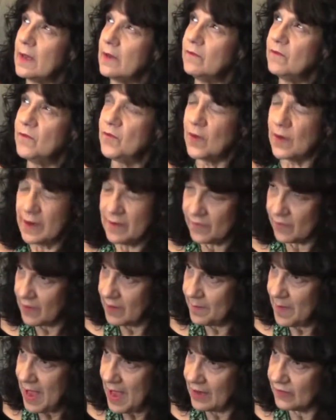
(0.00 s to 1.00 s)
very,
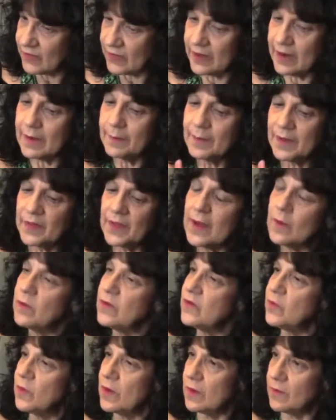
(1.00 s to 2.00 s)
very passionate, but they
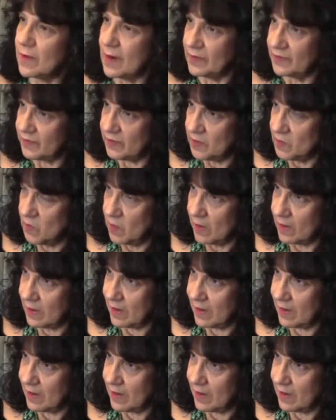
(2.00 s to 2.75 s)
were doing rescue work.